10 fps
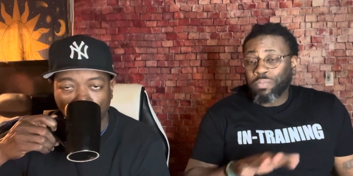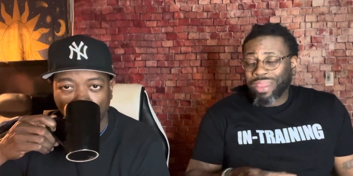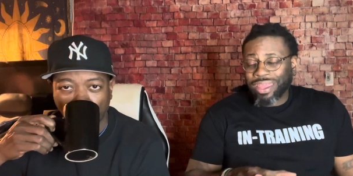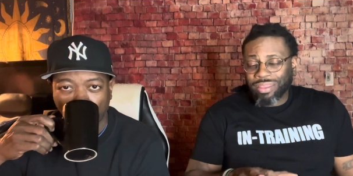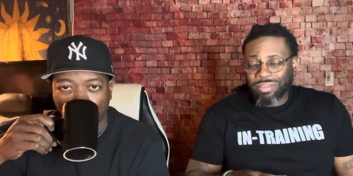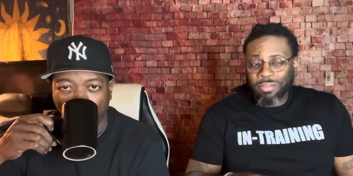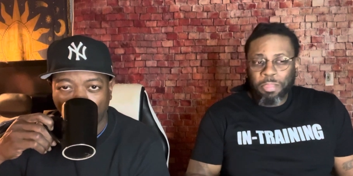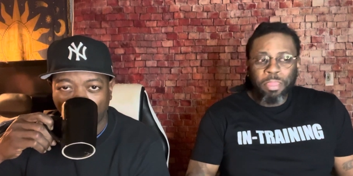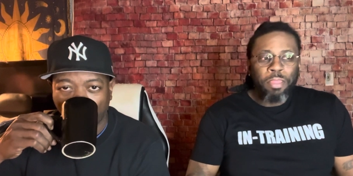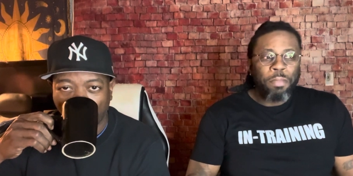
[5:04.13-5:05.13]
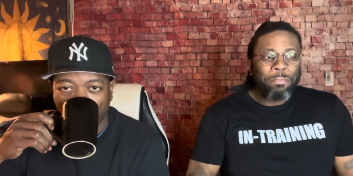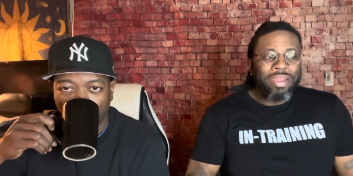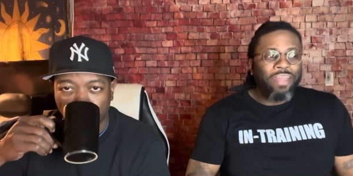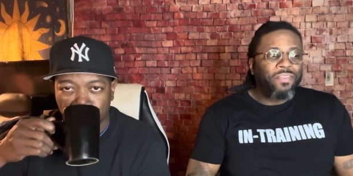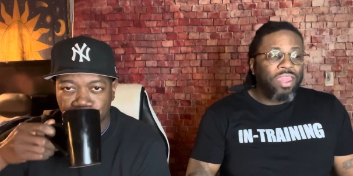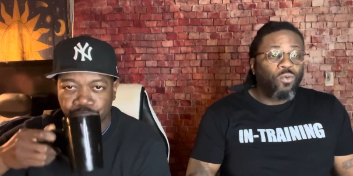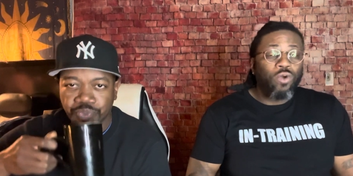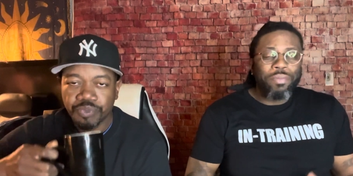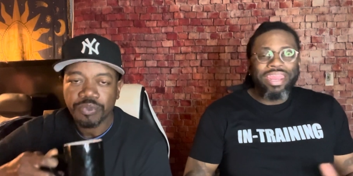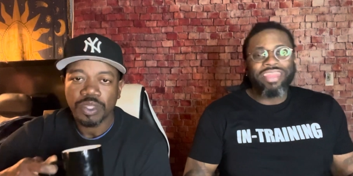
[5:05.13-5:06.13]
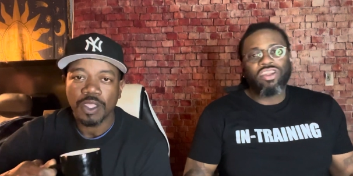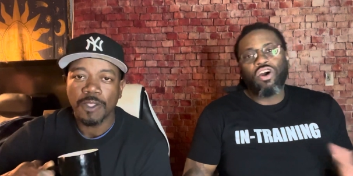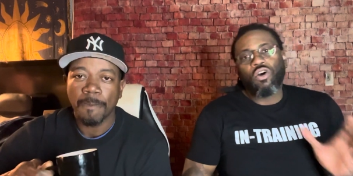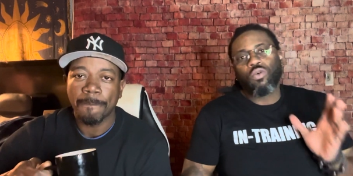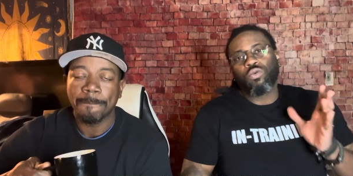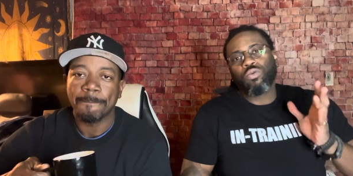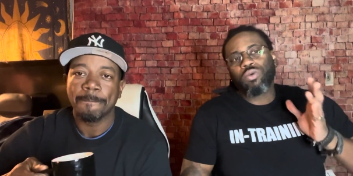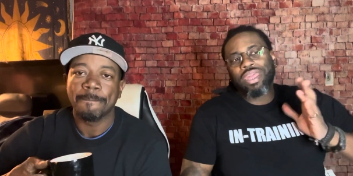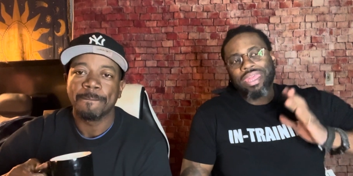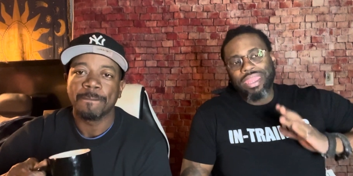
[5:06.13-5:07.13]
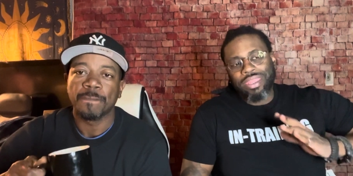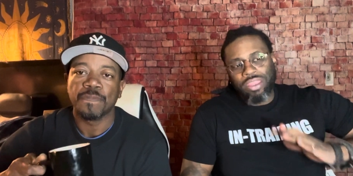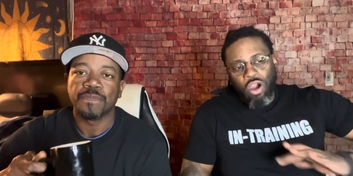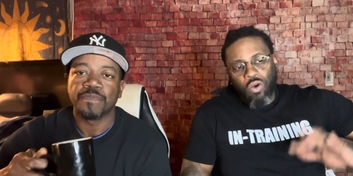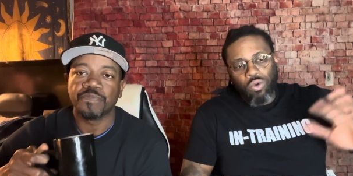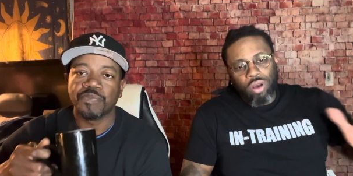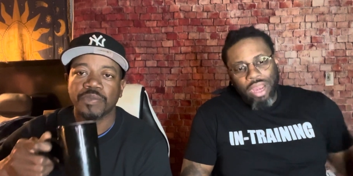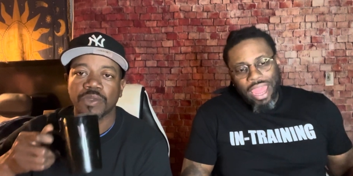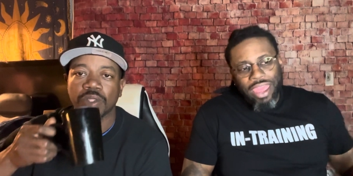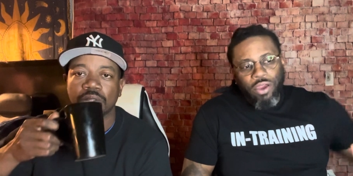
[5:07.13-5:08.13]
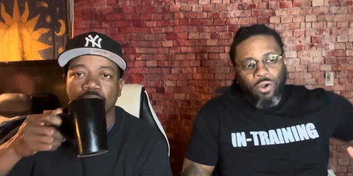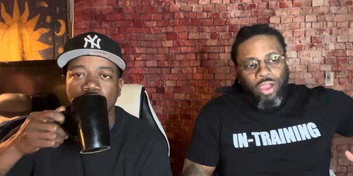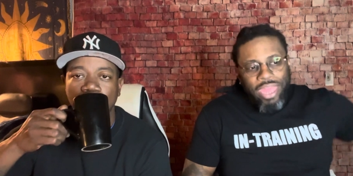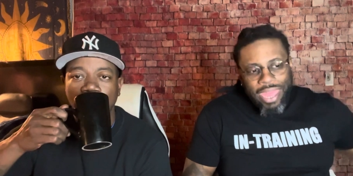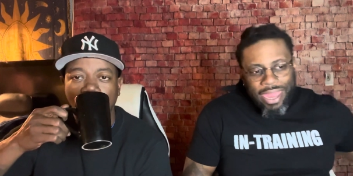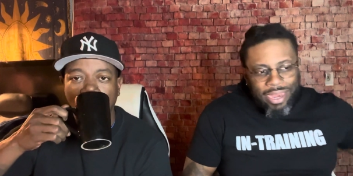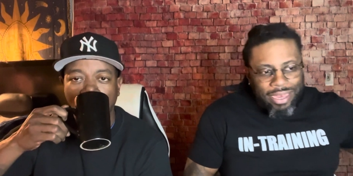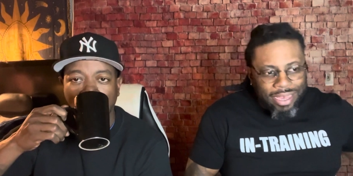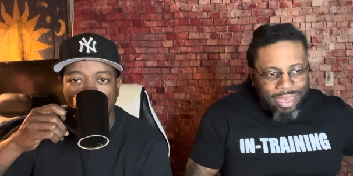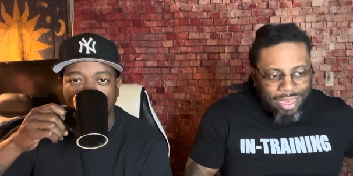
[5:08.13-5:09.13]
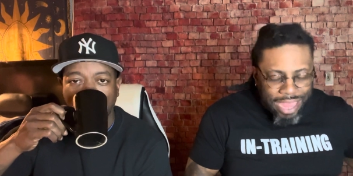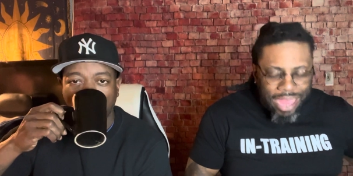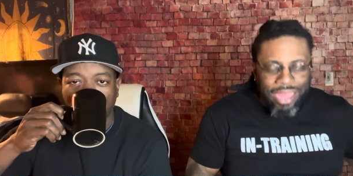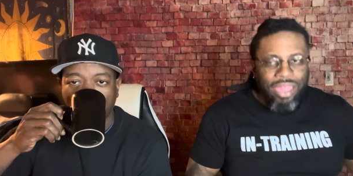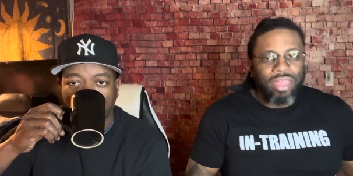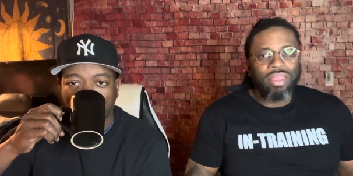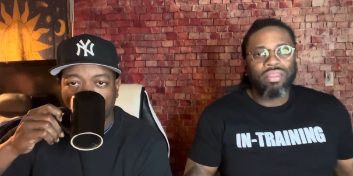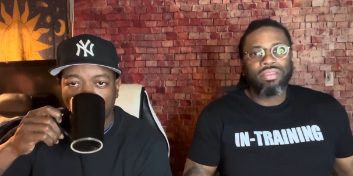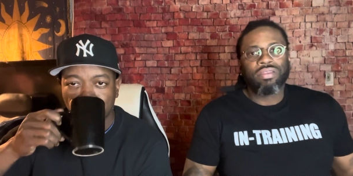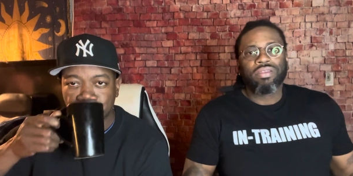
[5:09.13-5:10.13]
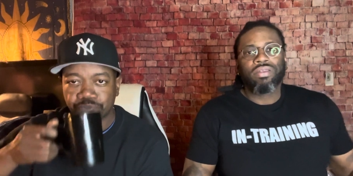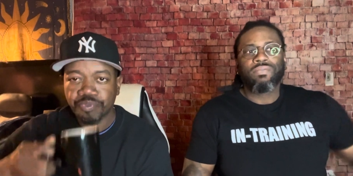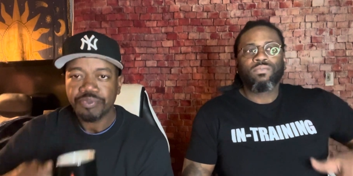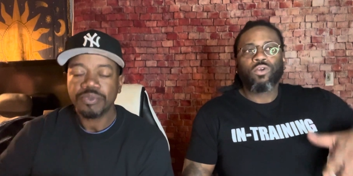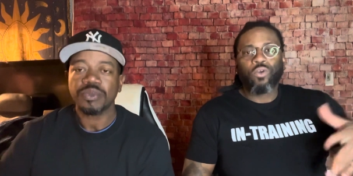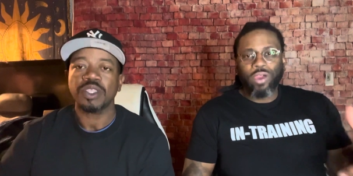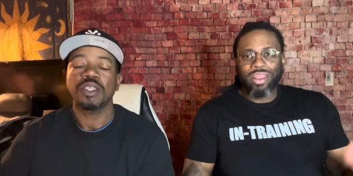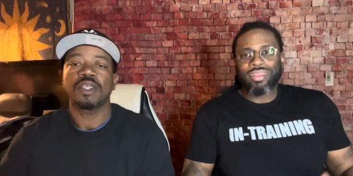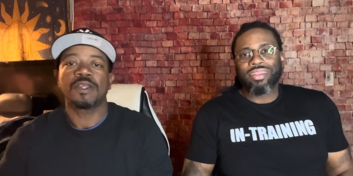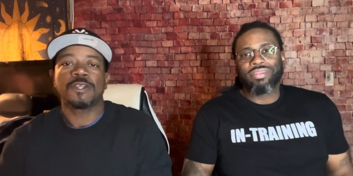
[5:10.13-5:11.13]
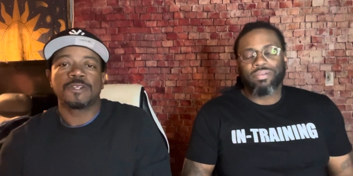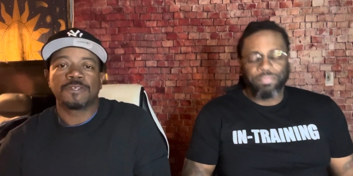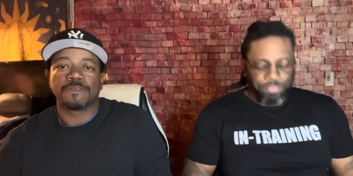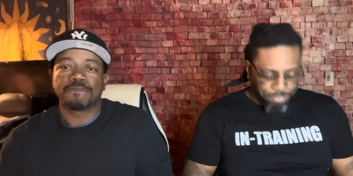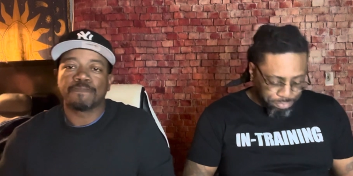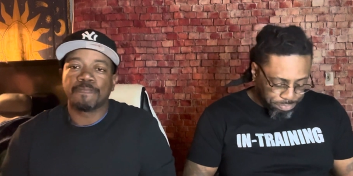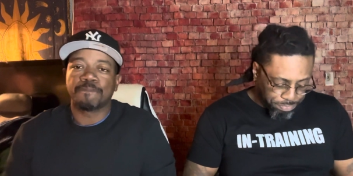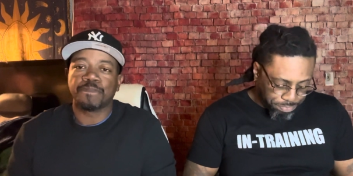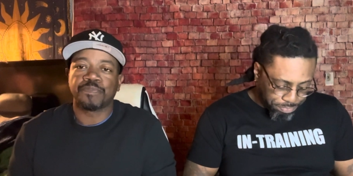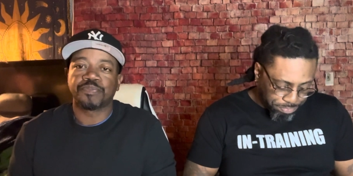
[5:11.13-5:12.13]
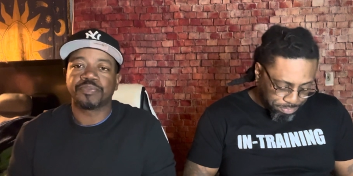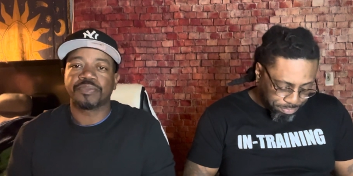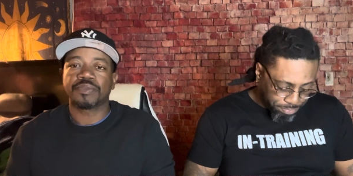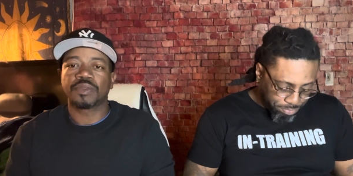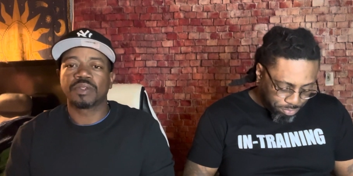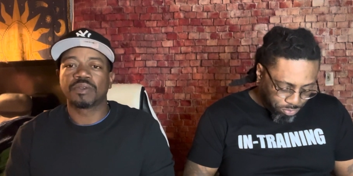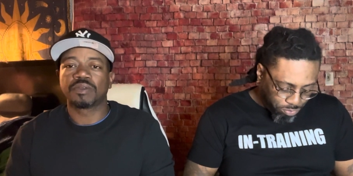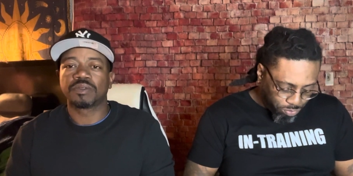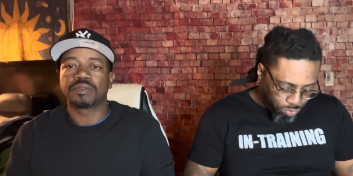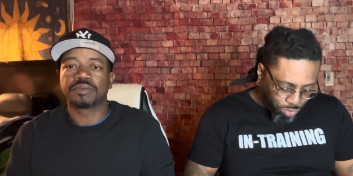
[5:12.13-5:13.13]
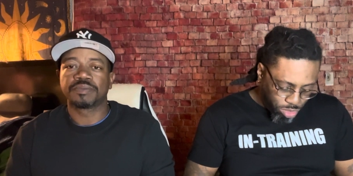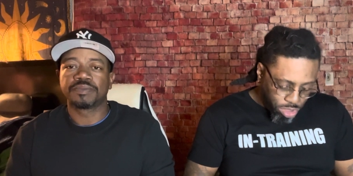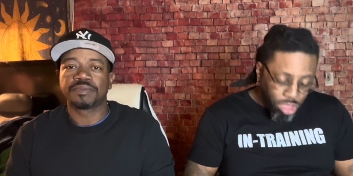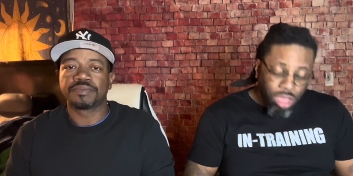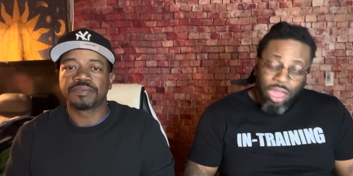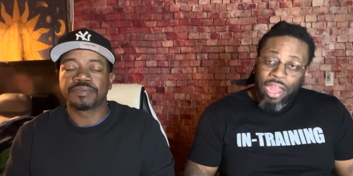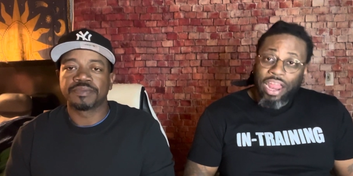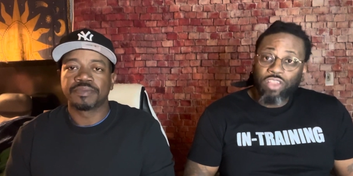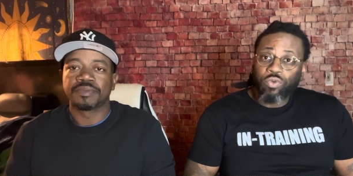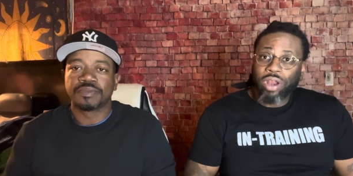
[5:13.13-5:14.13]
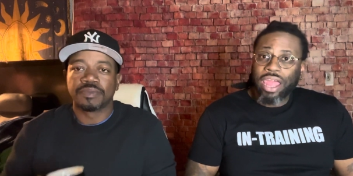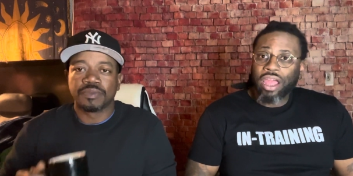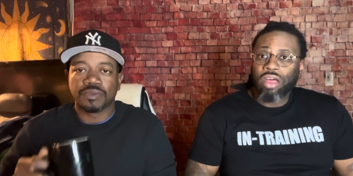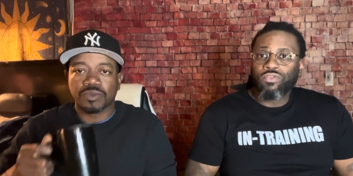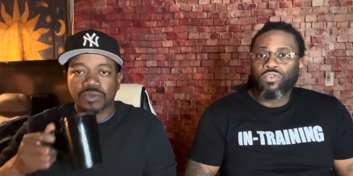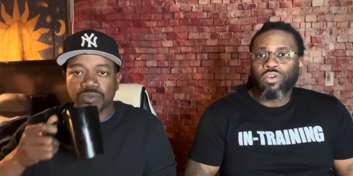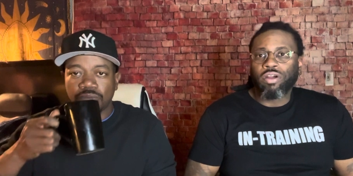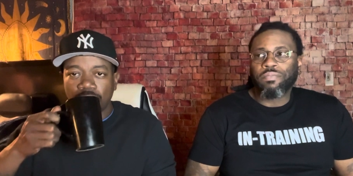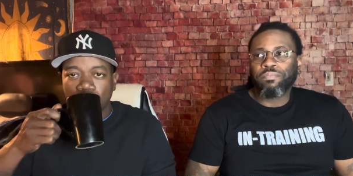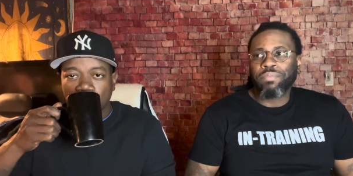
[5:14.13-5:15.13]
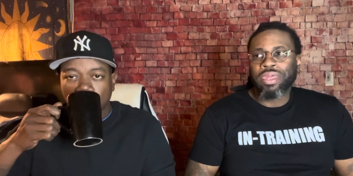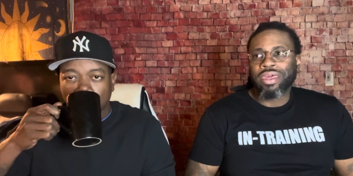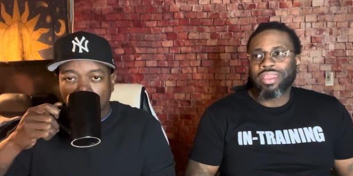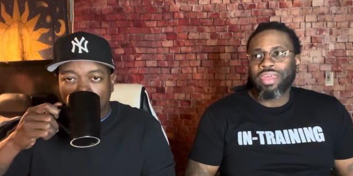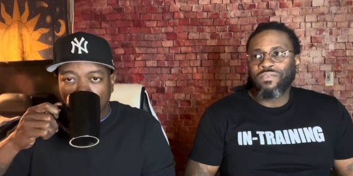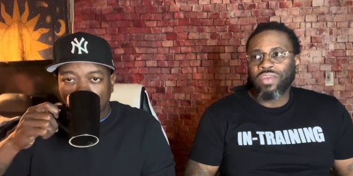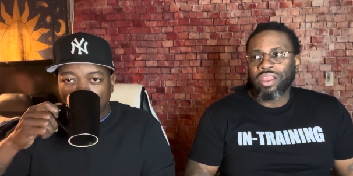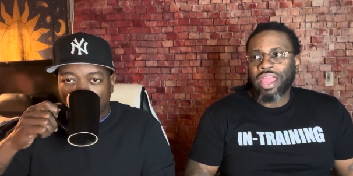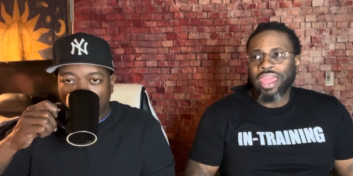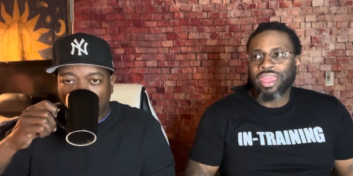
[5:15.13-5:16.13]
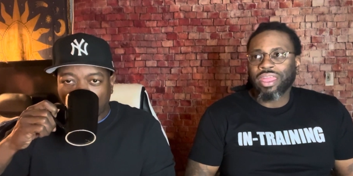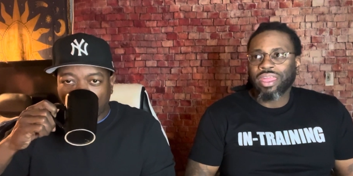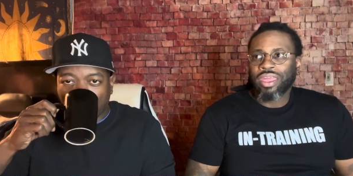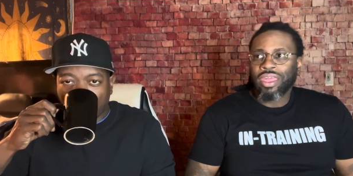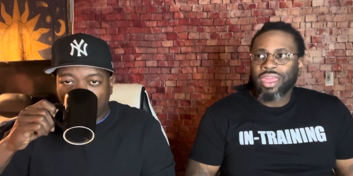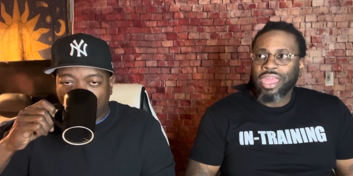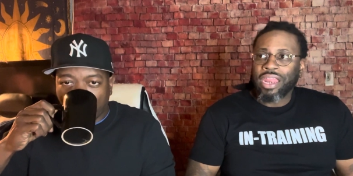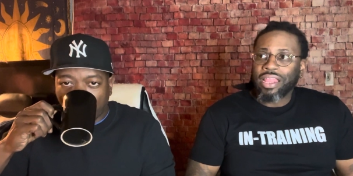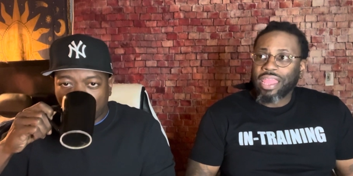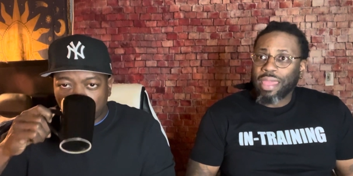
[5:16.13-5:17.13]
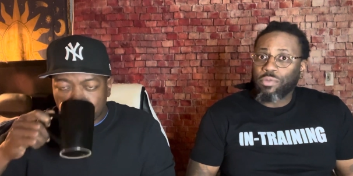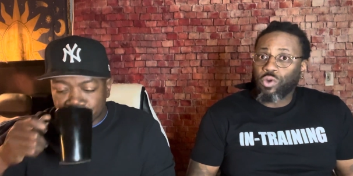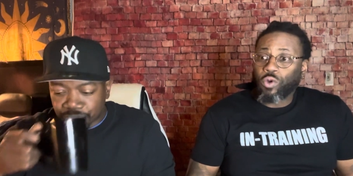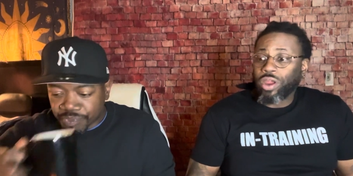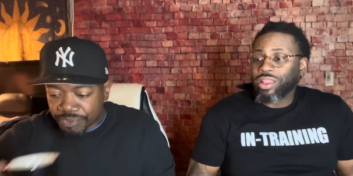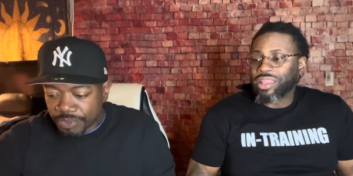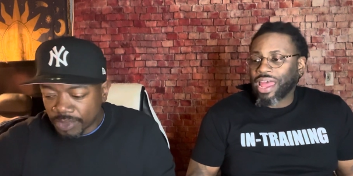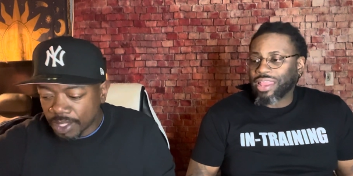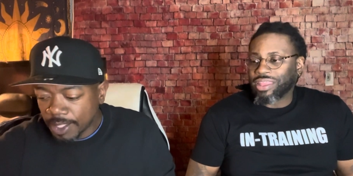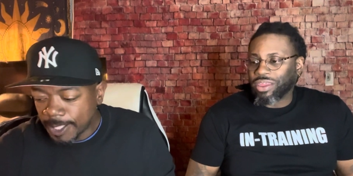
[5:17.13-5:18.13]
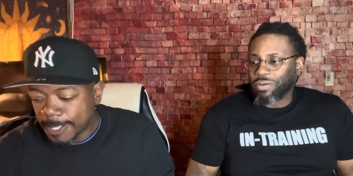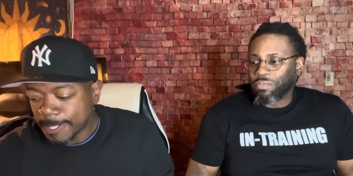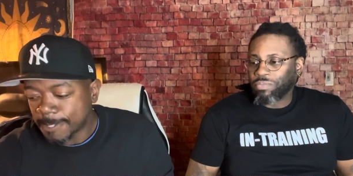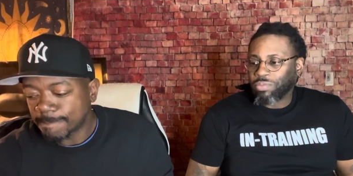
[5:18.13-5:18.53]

Speaker 1: place, but I think women as a whole don't like or can't take criticism. Mm. And that's where that comes from because they feel like anytime you criticize them,